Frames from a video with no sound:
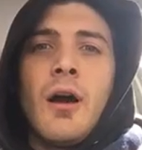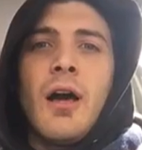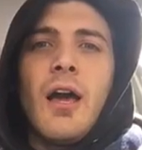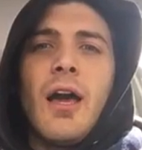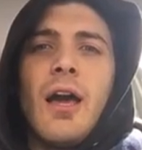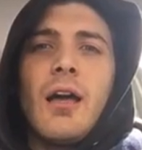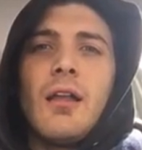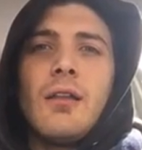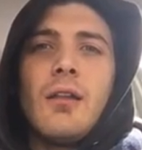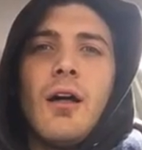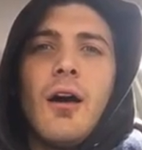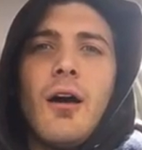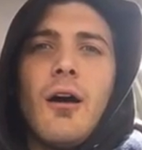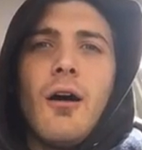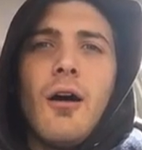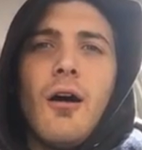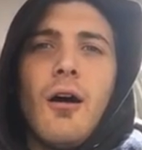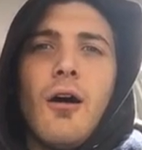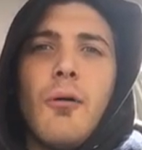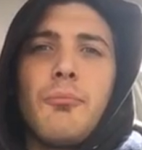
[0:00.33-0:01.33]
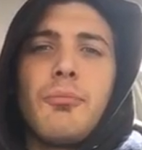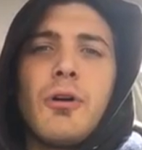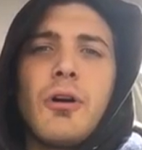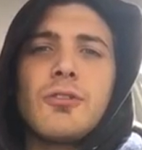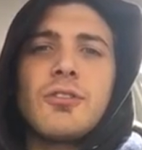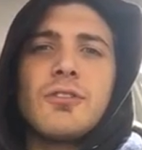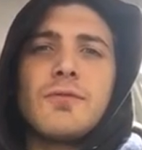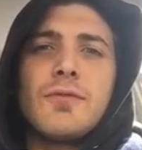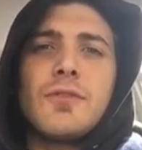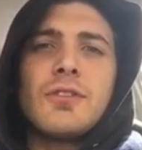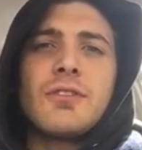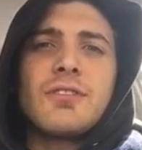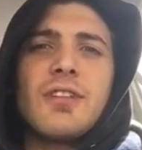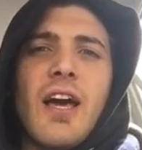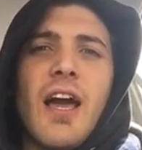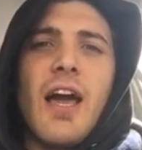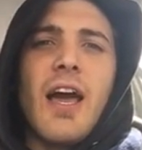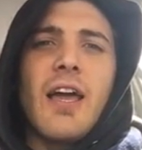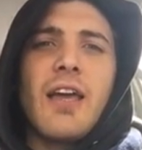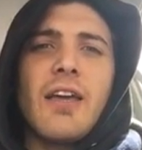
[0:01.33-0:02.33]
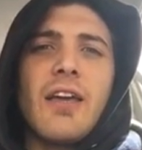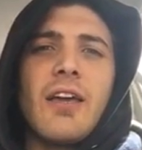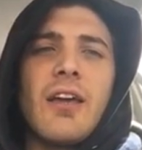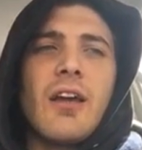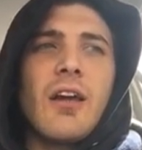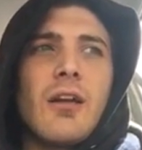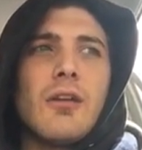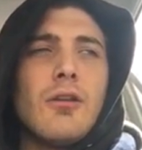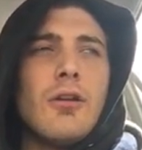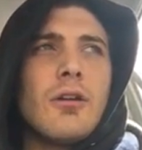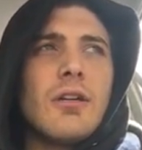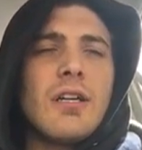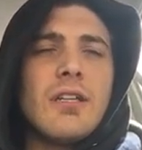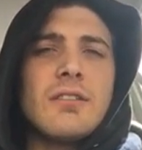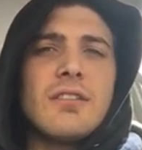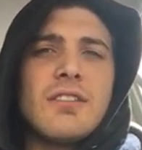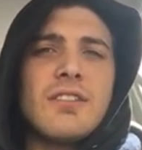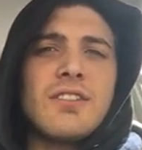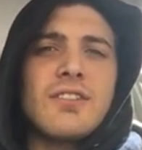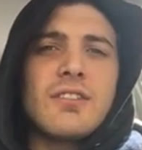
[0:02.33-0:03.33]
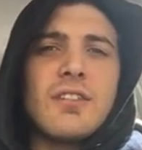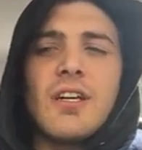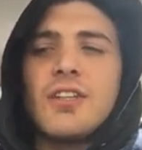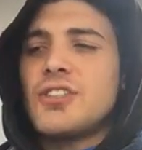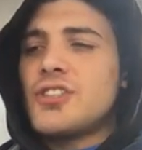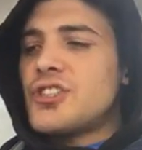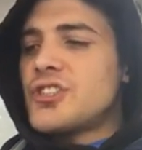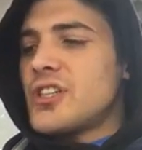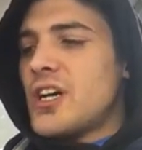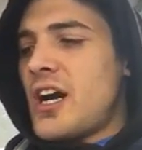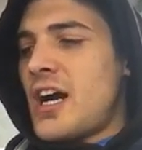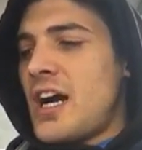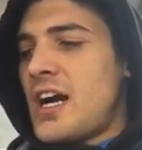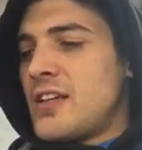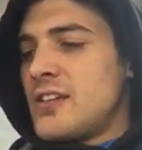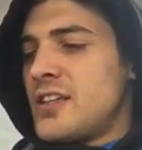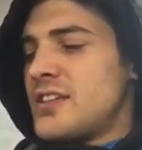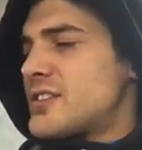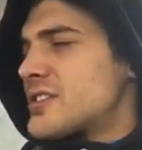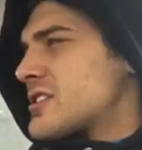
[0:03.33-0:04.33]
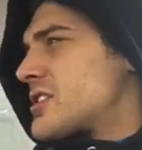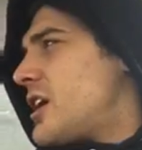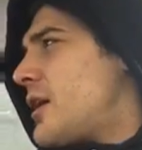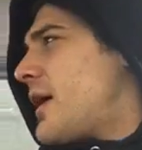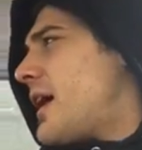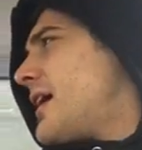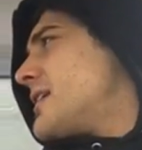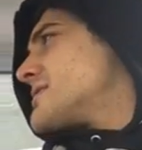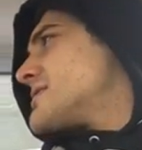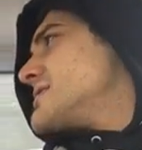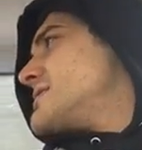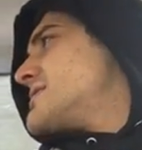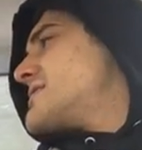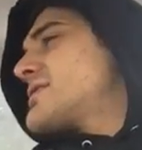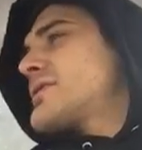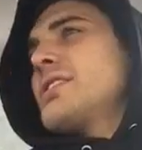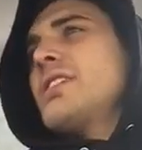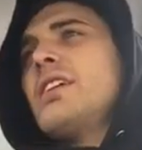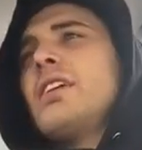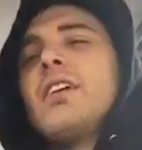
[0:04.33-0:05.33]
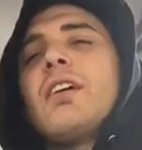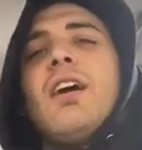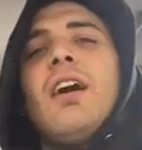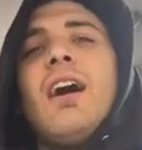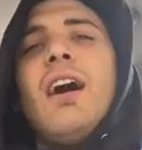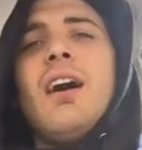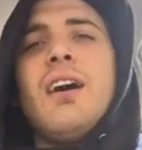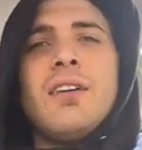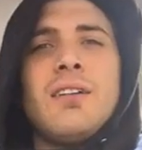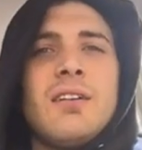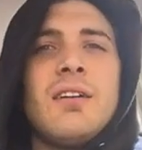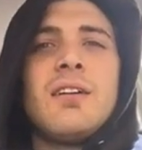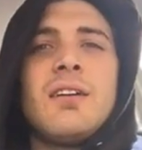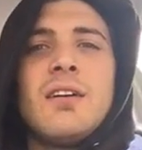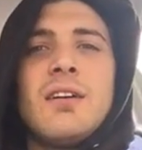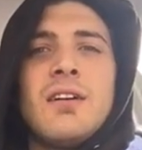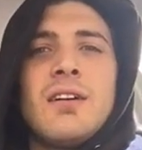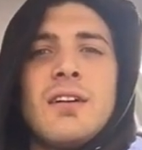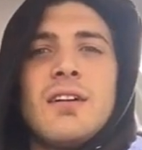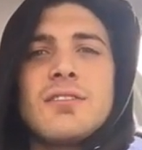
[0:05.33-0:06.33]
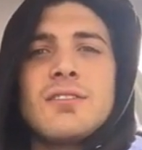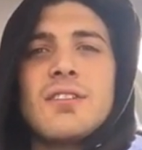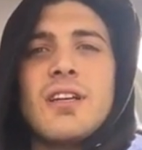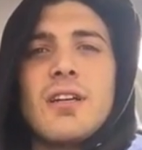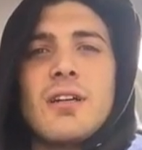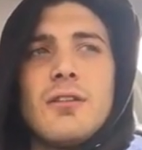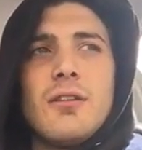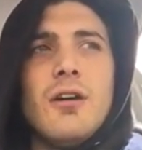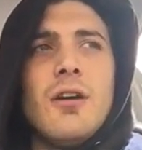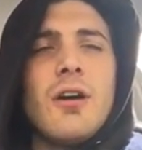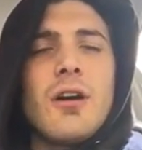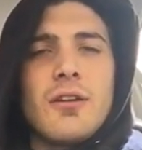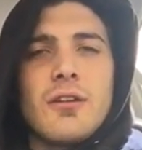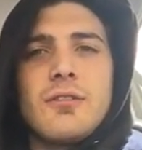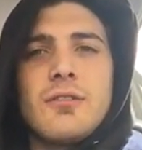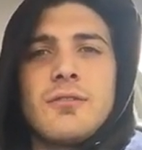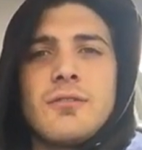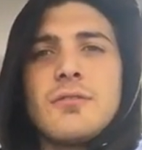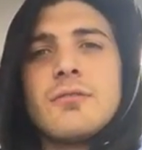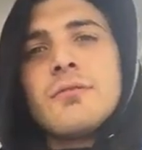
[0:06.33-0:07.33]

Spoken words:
Hello, beautiful day here. Look at this sunshine. Let's go out and see, huh? Let's take a look.